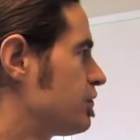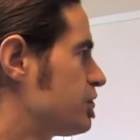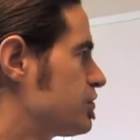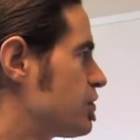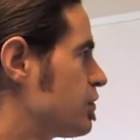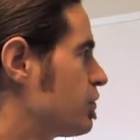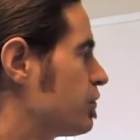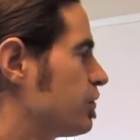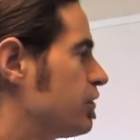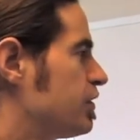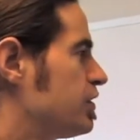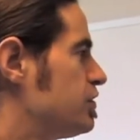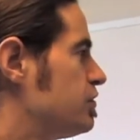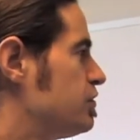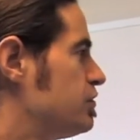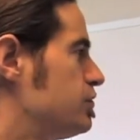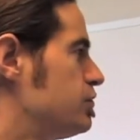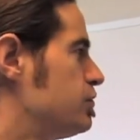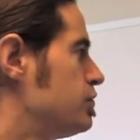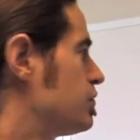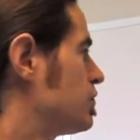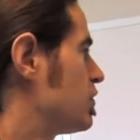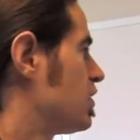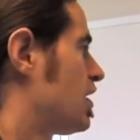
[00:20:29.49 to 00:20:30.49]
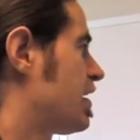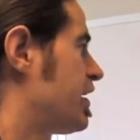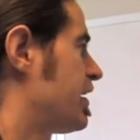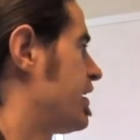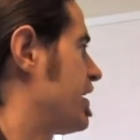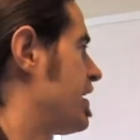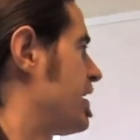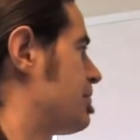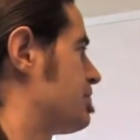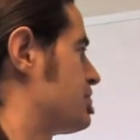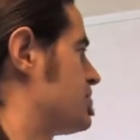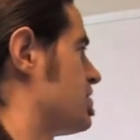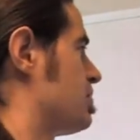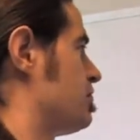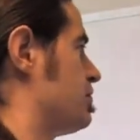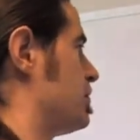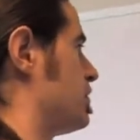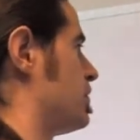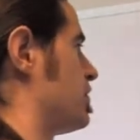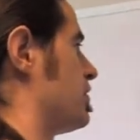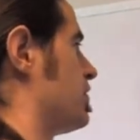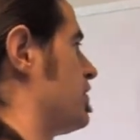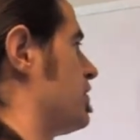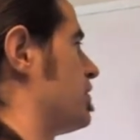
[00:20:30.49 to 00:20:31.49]
totally new client apps up
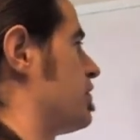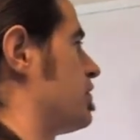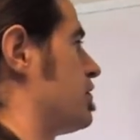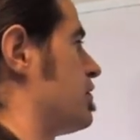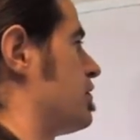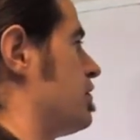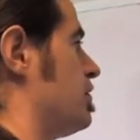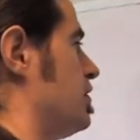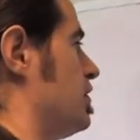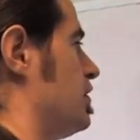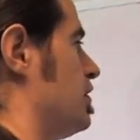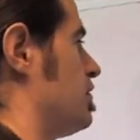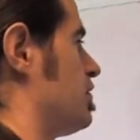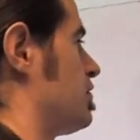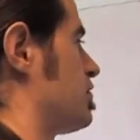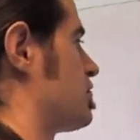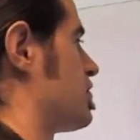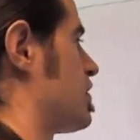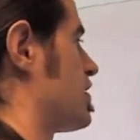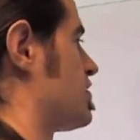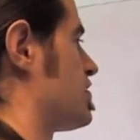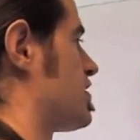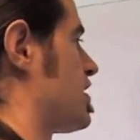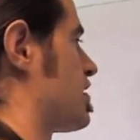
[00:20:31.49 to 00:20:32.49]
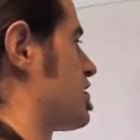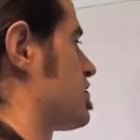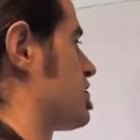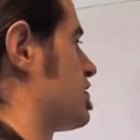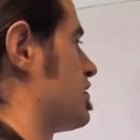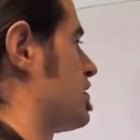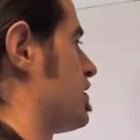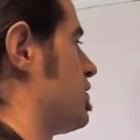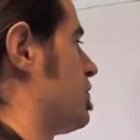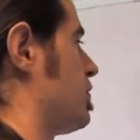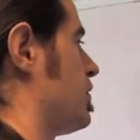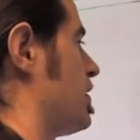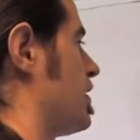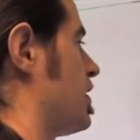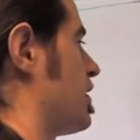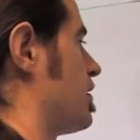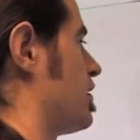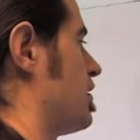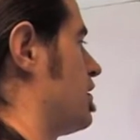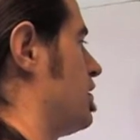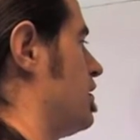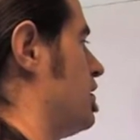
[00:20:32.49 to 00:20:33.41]
here that are transactionally aware,